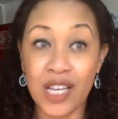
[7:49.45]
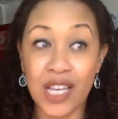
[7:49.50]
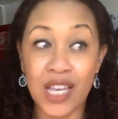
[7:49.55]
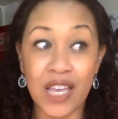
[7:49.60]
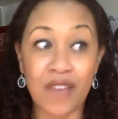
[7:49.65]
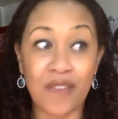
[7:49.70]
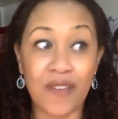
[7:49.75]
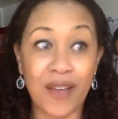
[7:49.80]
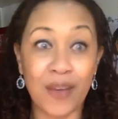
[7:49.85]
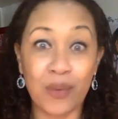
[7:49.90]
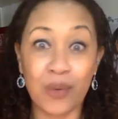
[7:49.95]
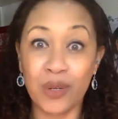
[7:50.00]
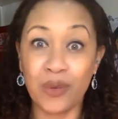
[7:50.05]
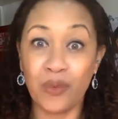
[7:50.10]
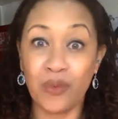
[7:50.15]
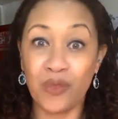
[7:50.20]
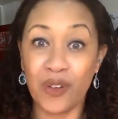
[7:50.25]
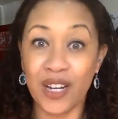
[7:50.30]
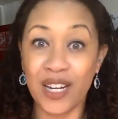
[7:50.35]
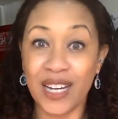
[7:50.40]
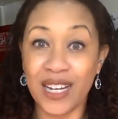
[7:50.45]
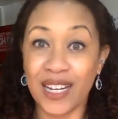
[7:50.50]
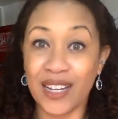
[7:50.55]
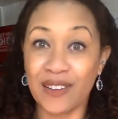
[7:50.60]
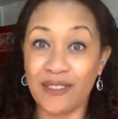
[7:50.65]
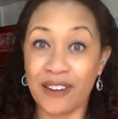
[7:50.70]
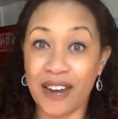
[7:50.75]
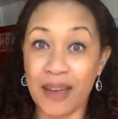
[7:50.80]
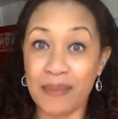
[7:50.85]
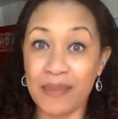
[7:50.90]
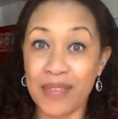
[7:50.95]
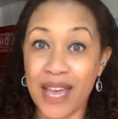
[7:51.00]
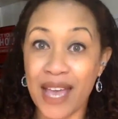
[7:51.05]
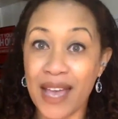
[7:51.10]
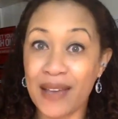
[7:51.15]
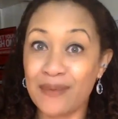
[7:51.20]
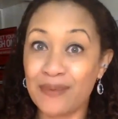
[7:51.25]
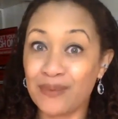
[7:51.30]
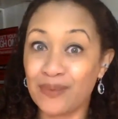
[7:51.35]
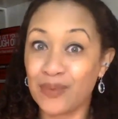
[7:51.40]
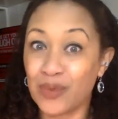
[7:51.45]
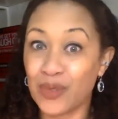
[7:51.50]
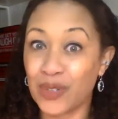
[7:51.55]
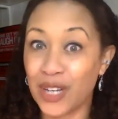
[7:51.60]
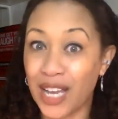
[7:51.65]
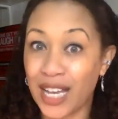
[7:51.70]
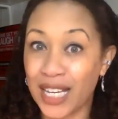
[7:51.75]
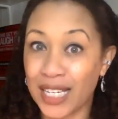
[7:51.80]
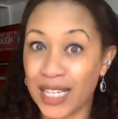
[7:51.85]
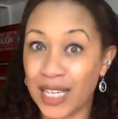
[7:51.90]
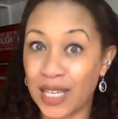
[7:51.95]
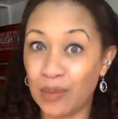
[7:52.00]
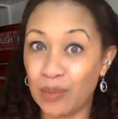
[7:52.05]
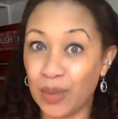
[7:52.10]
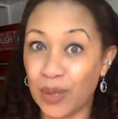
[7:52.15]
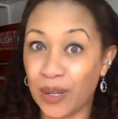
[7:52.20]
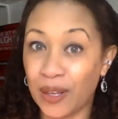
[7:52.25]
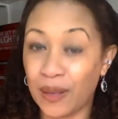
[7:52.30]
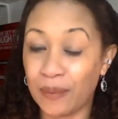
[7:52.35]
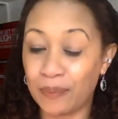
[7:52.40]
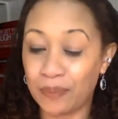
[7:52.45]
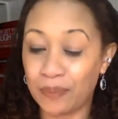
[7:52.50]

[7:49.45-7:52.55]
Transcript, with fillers: if I wouldn't run in and grab that, we're not keeping it.